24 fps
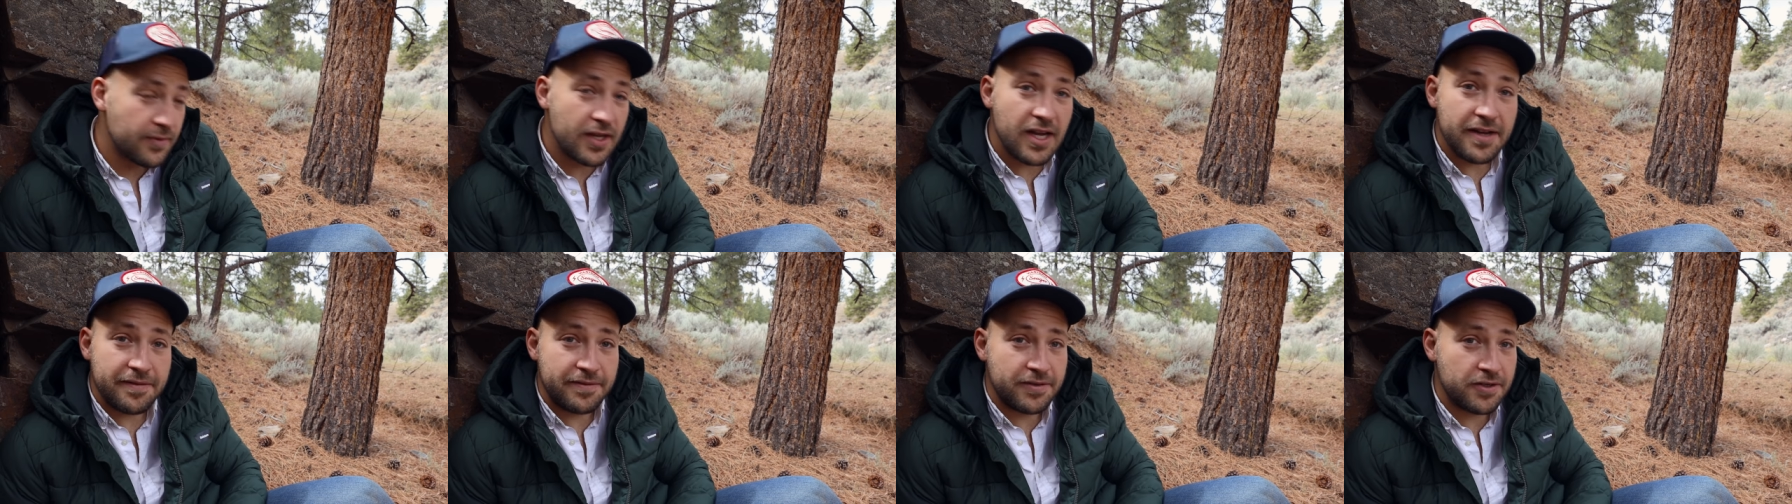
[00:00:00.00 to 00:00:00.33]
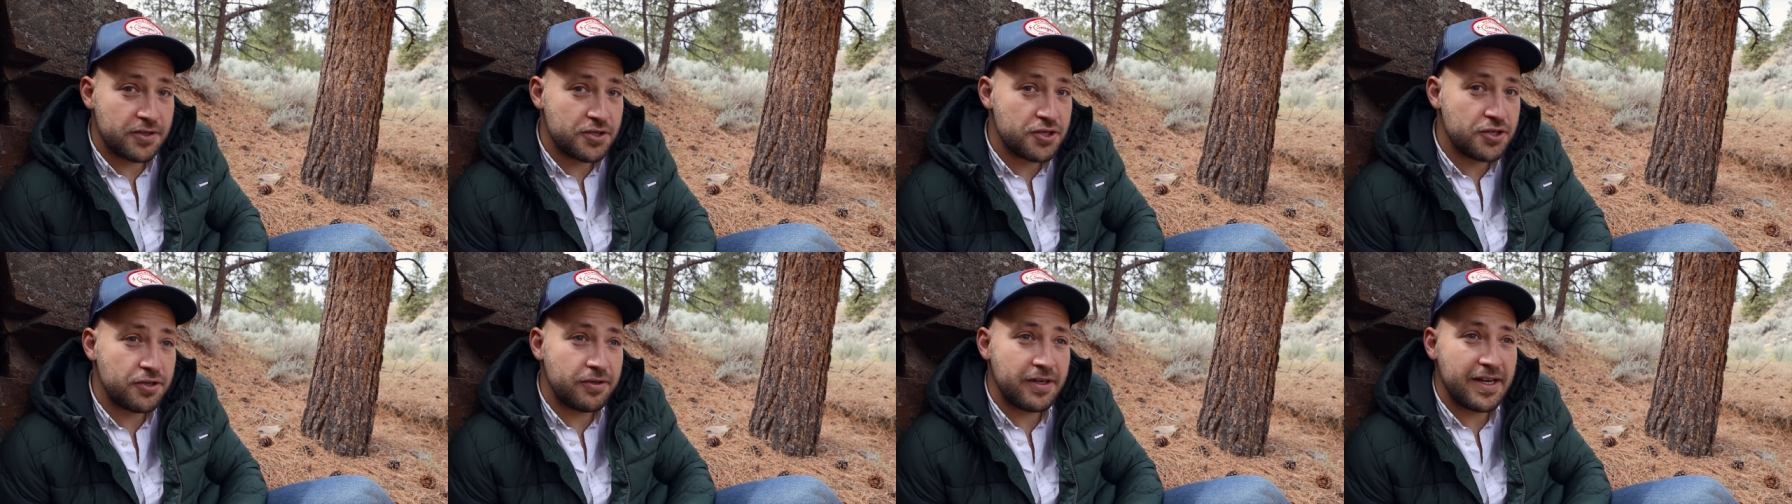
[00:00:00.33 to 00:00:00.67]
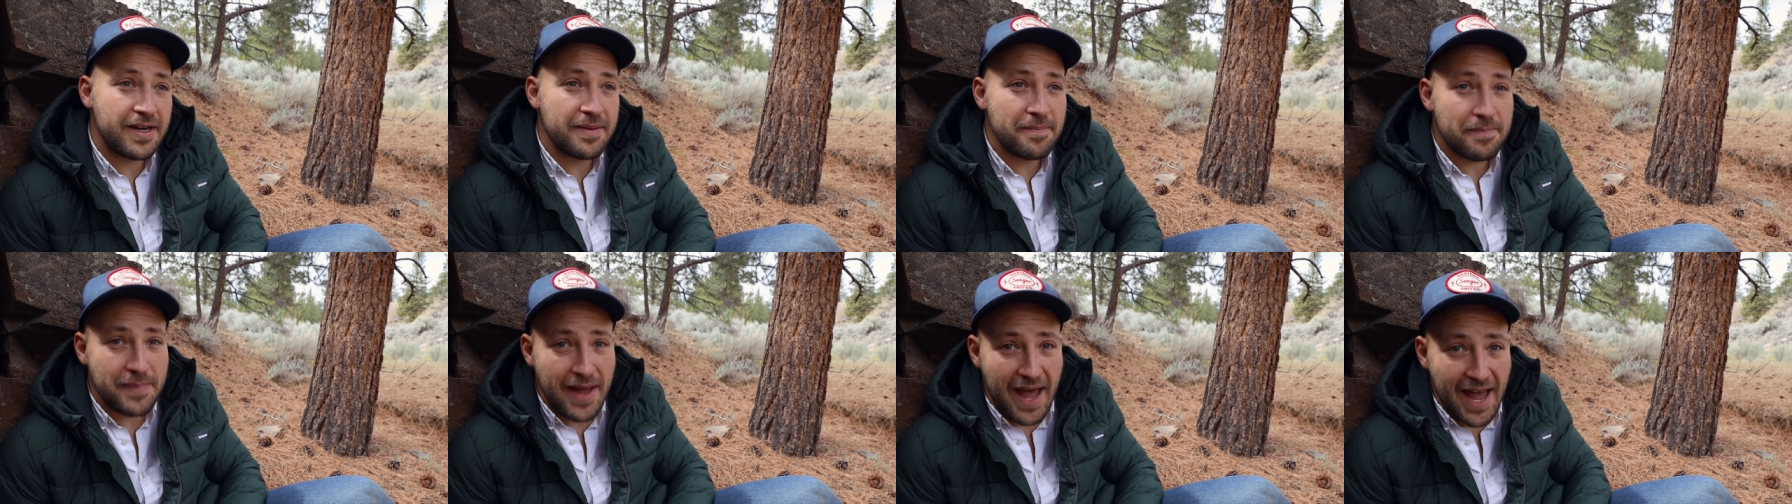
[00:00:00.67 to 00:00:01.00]
If you're
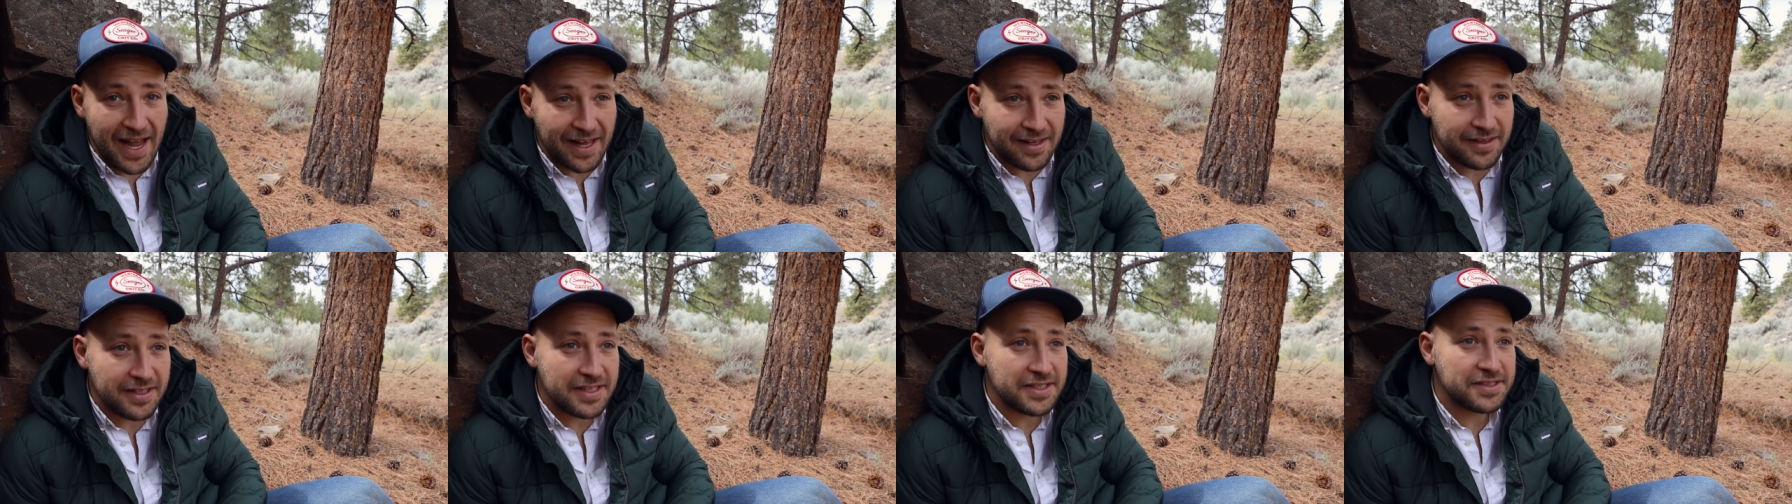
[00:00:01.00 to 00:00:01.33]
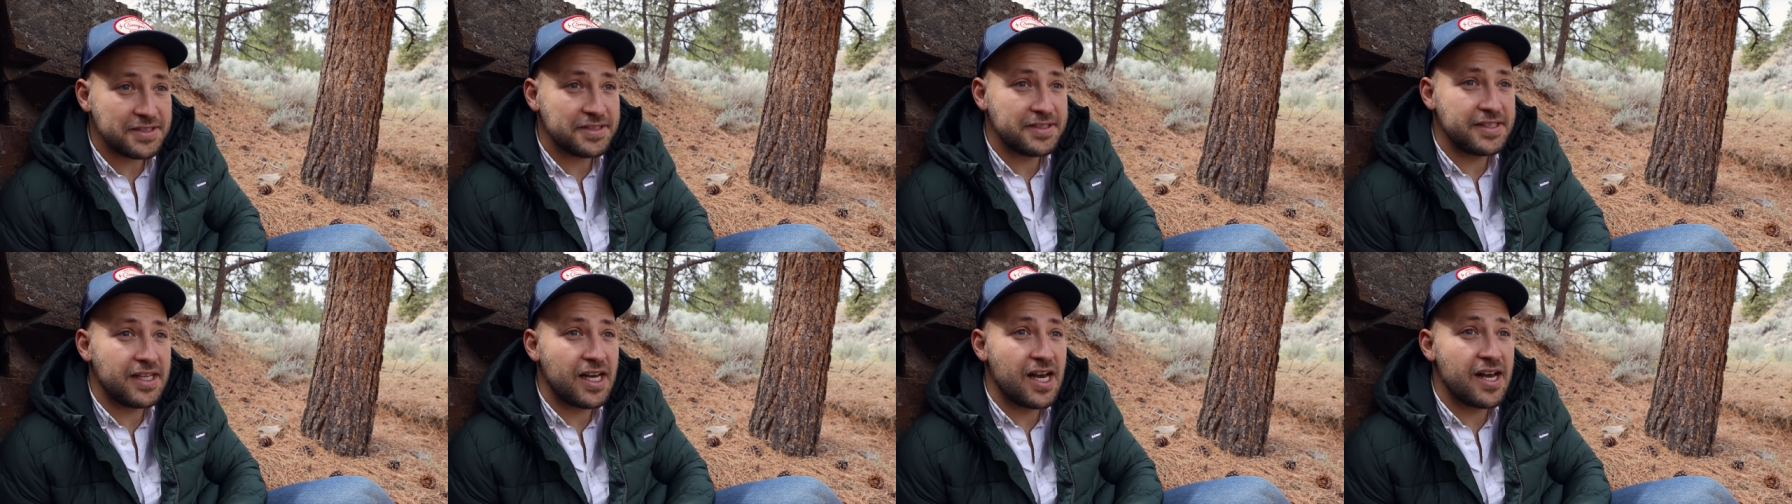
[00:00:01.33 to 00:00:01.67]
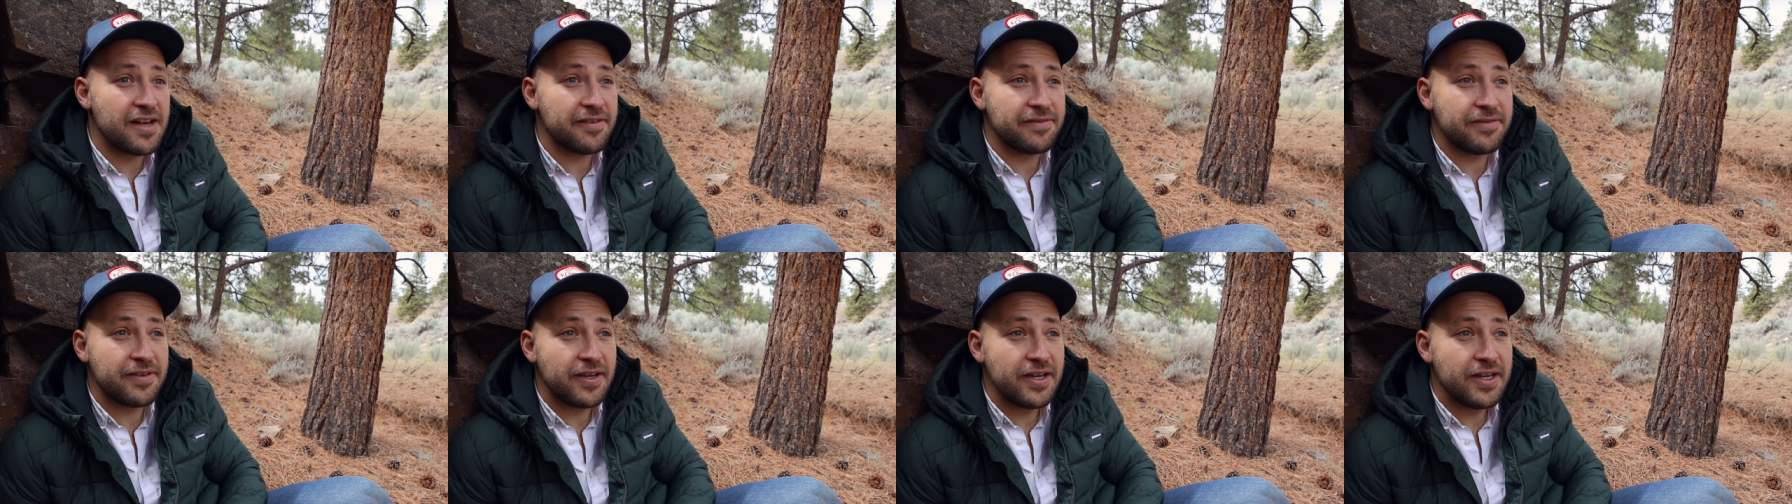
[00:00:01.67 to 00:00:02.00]
shooting backlit
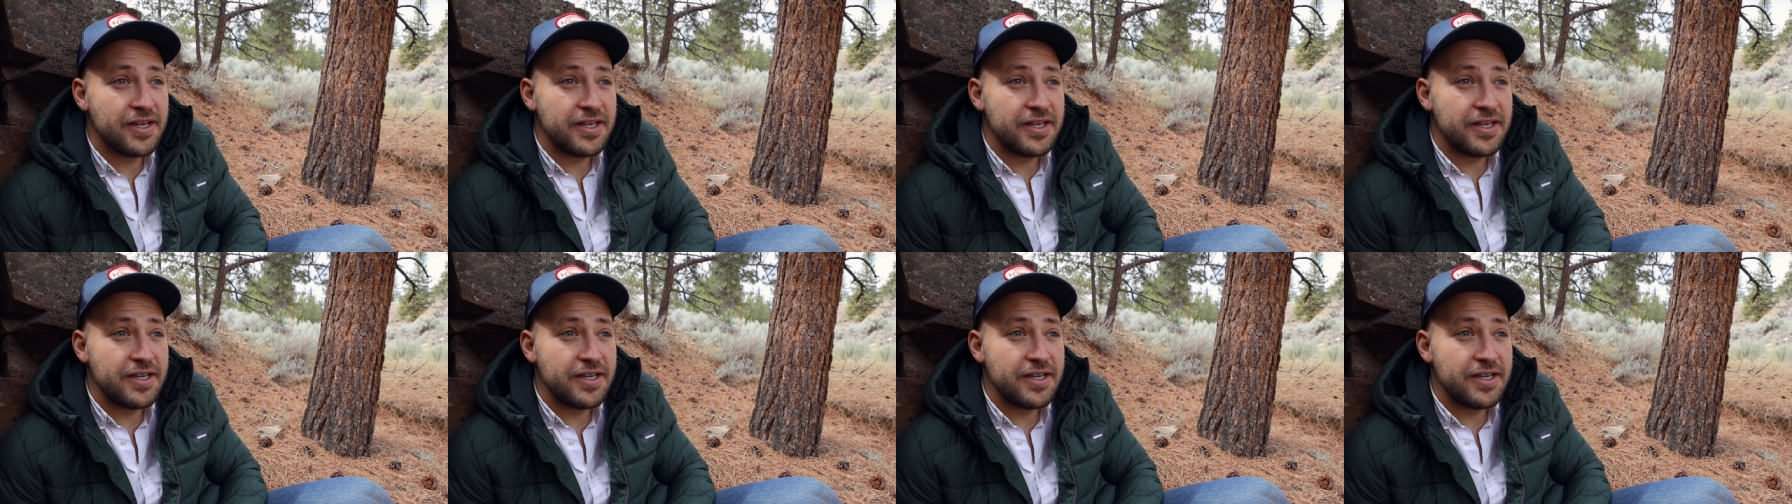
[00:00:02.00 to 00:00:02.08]
stuff,